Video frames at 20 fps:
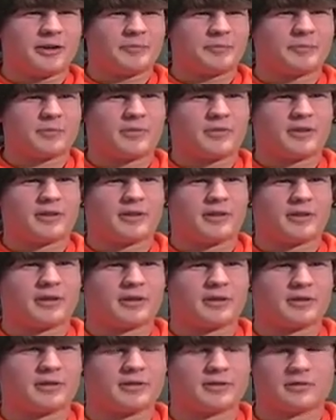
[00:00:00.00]

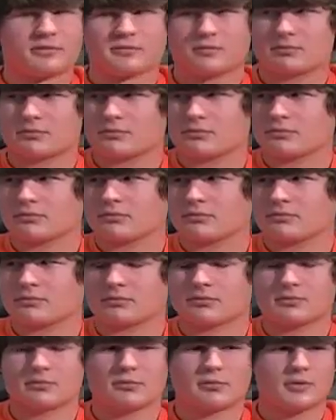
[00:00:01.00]

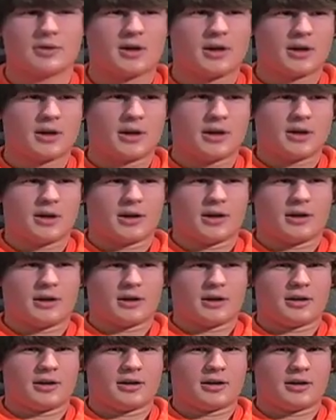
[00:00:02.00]

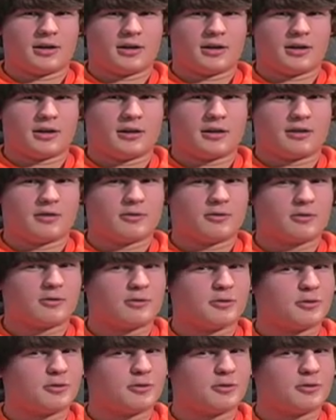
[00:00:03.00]
(no one is talking)